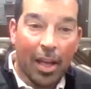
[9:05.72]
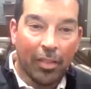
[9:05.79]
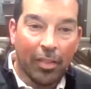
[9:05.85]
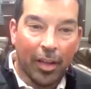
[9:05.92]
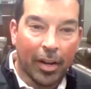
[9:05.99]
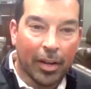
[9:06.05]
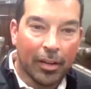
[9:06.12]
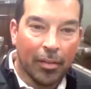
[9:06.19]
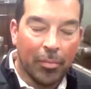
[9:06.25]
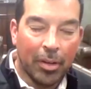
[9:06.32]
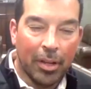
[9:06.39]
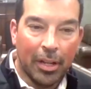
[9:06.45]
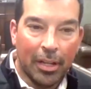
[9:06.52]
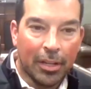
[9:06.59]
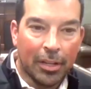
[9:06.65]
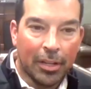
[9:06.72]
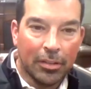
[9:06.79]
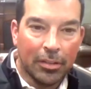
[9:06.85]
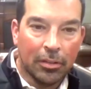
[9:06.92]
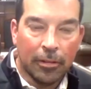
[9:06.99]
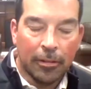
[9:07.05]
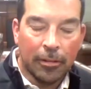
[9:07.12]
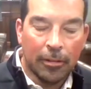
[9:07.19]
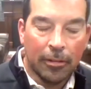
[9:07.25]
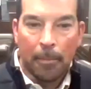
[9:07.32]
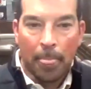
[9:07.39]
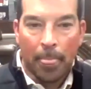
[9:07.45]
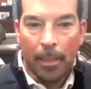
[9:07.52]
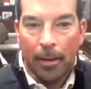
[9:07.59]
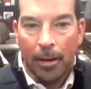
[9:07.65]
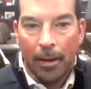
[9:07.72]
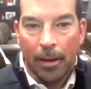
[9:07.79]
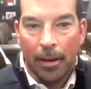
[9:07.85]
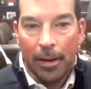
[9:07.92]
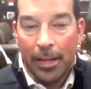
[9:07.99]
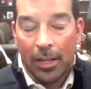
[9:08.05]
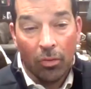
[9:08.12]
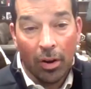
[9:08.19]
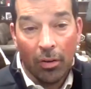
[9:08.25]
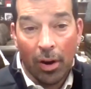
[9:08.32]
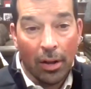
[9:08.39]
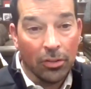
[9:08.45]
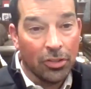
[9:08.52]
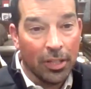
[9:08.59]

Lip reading: athletic. I mean, he can run routes,